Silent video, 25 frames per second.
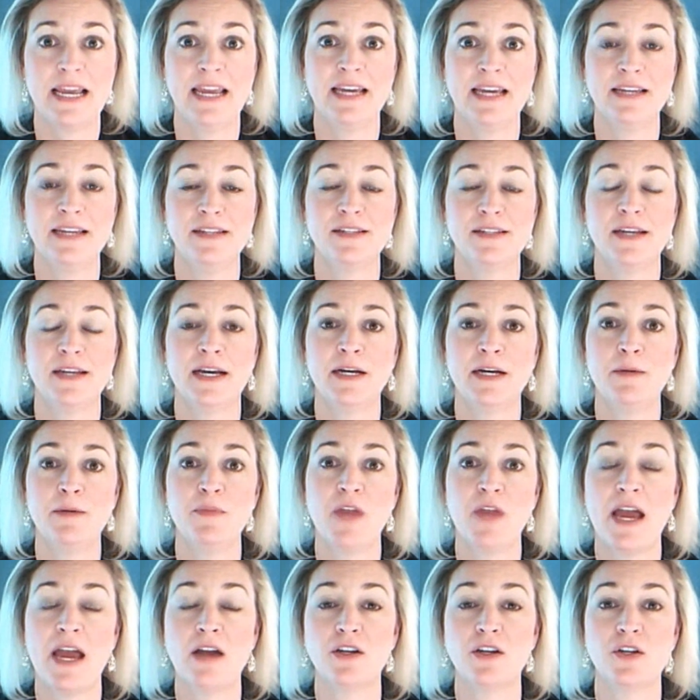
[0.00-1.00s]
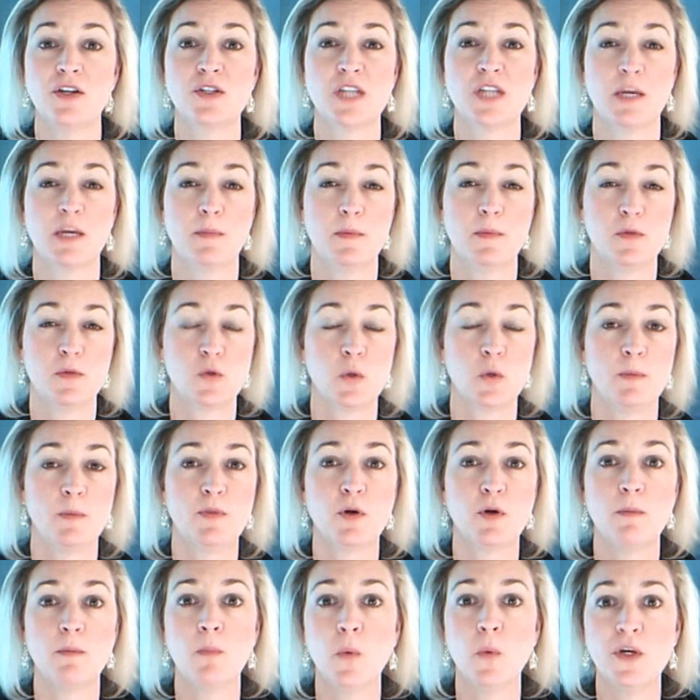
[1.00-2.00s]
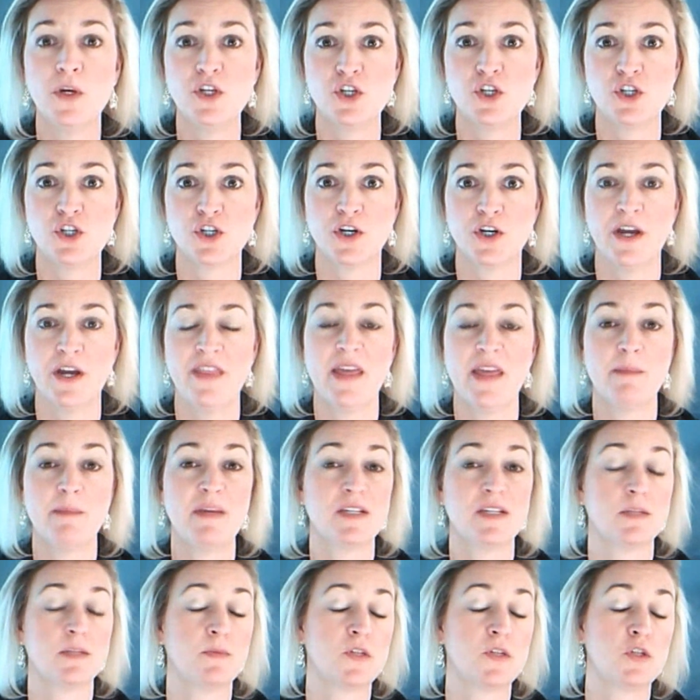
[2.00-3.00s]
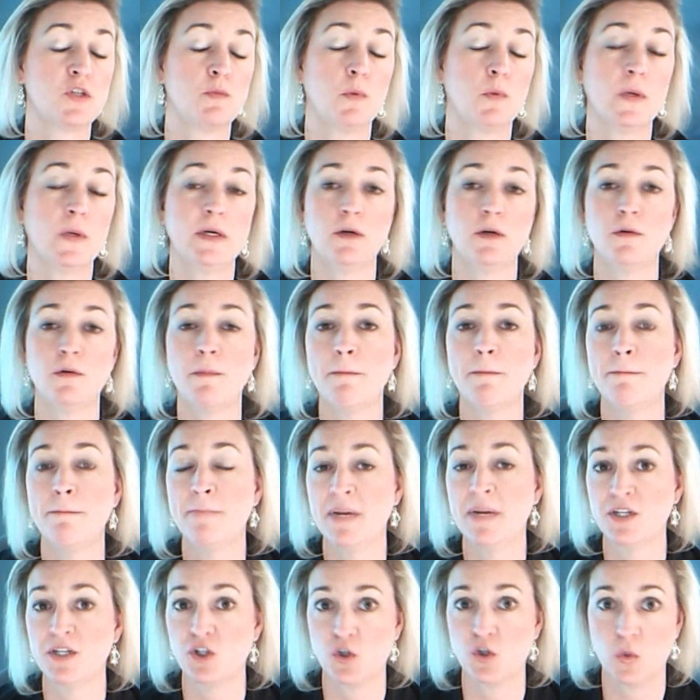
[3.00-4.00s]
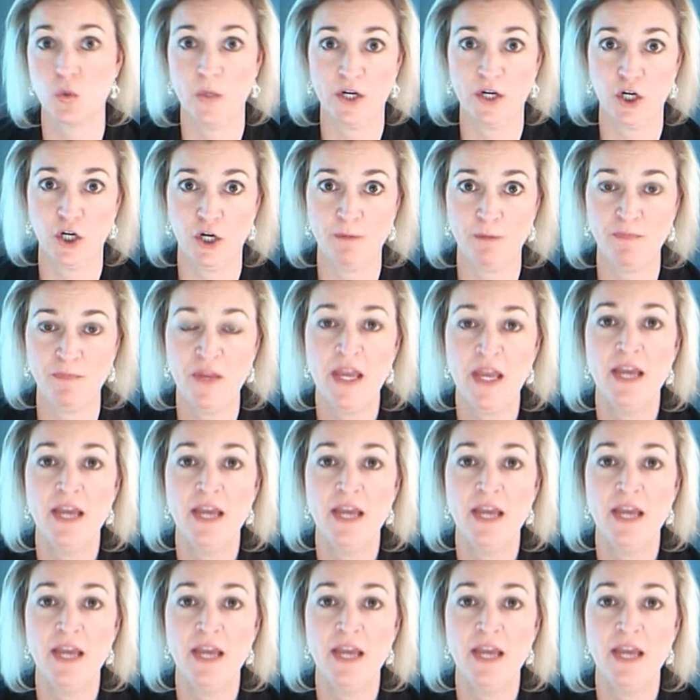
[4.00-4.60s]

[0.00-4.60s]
and the onions can absorb their moisture, and that makes them spoil much quicker.